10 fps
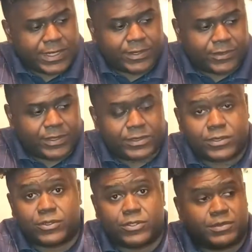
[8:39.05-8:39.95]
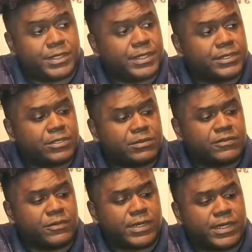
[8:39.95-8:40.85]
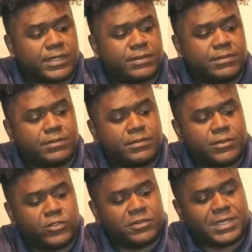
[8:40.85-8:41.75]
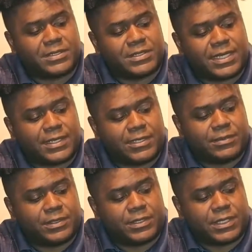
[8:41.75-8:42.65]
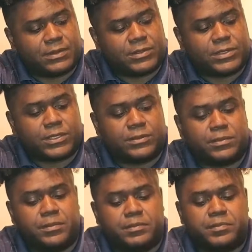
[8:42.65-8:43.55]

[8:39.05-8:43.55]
I know these are goji berries, so before I move them outside, I'll put labels on them.